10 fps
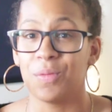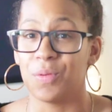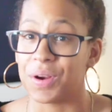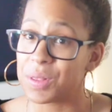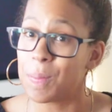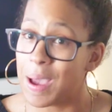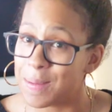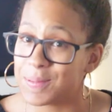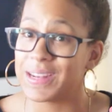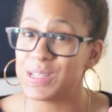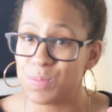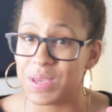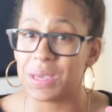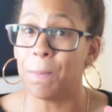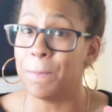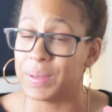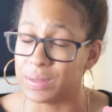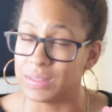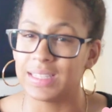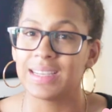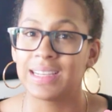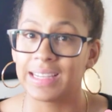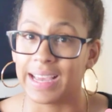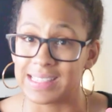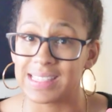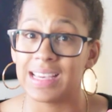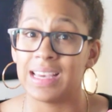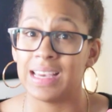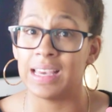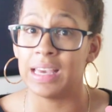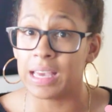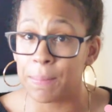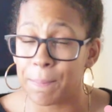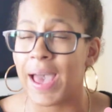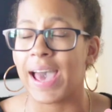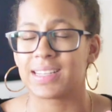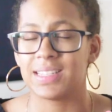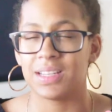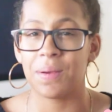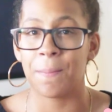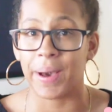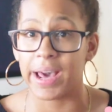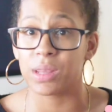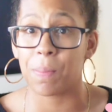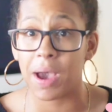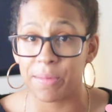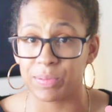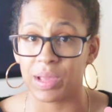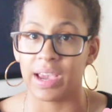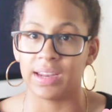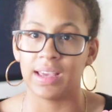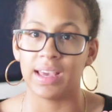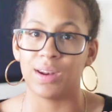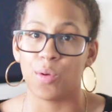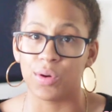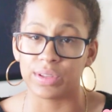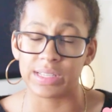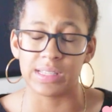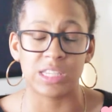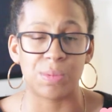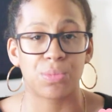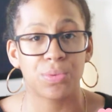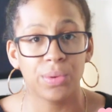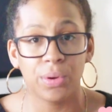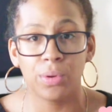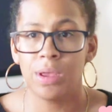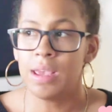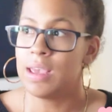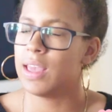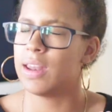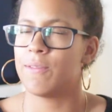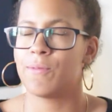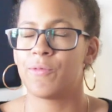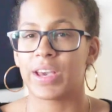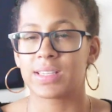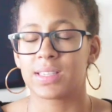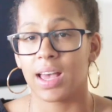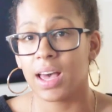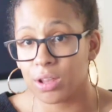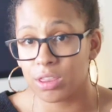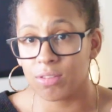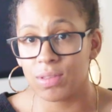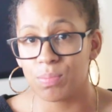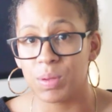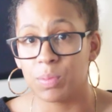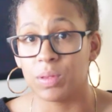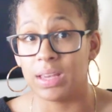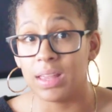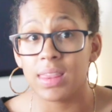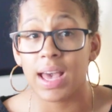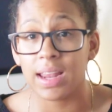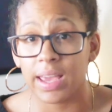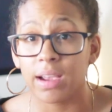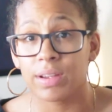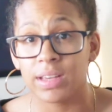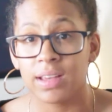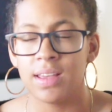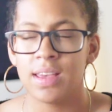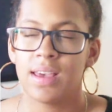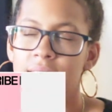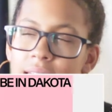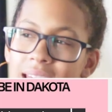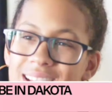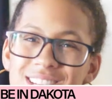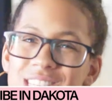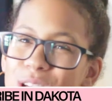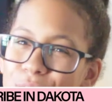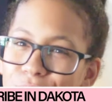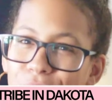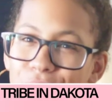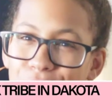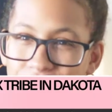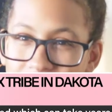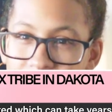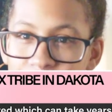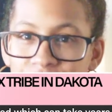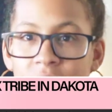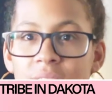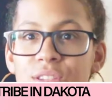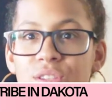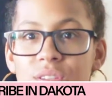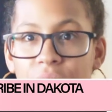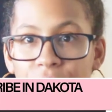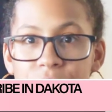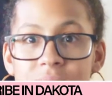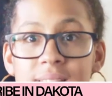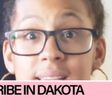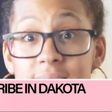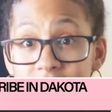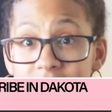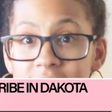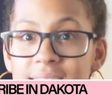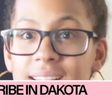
of where the pipeline is being built gets impacted by the pipeline, and oil can seep through. It infects the health of the people in that area, and it's just overall no good. So since